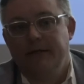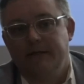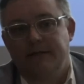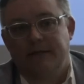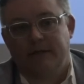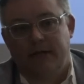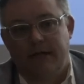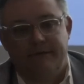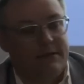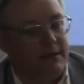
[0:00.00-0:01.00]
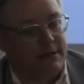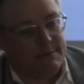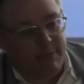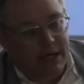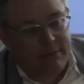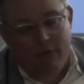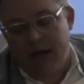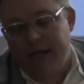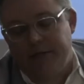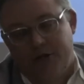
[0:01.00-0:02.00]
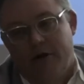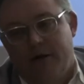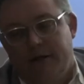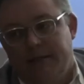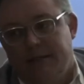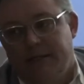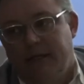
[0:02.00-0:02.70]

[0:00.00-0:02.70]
This is a kind of this bottom right chart is